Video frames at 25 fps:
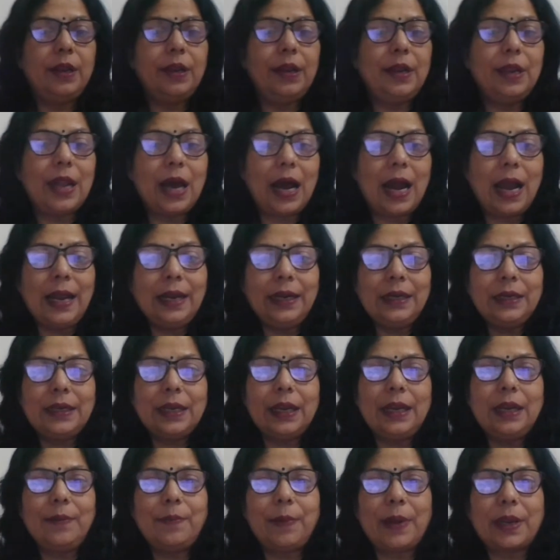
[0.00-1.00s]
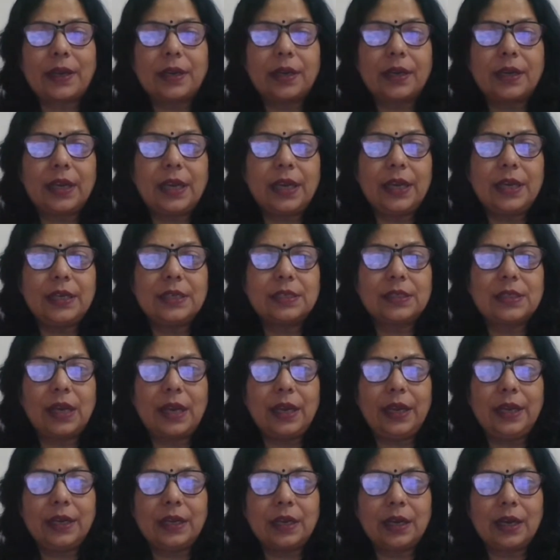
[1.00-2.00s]
Lion-tailed macaque is
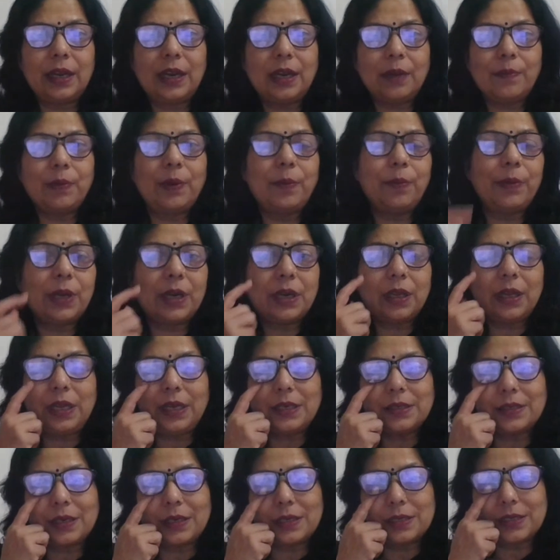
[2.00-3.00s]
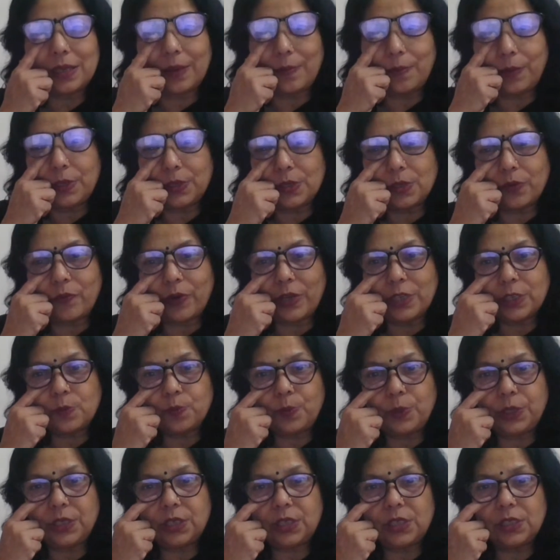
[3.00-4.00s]
the incorrect. Mimicry is the resemblance of one
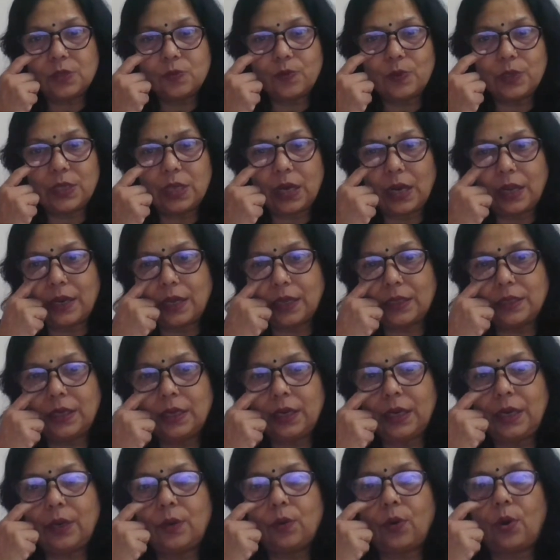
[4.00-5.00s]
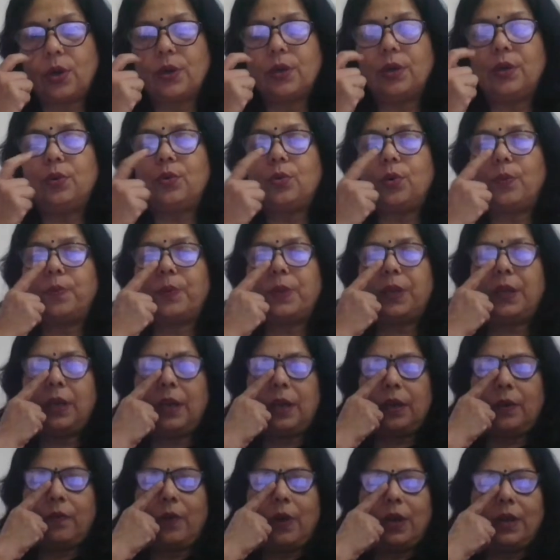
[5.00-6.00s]
species with another in order to obtain
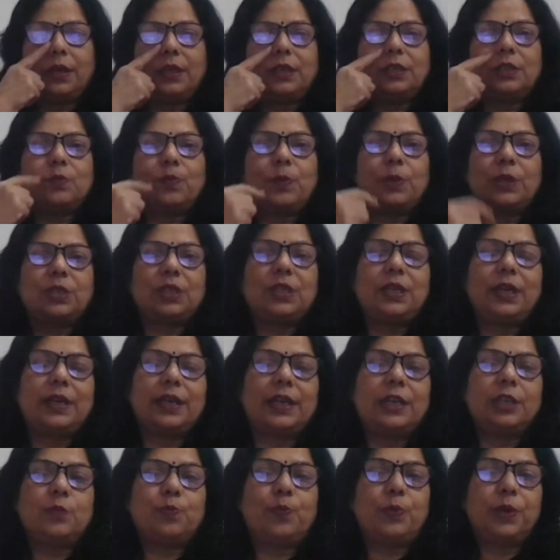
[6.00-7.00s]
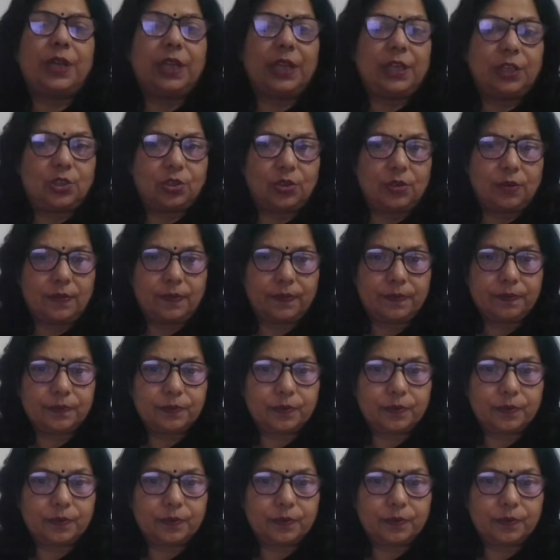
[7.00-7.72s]
advantage, especially against predation.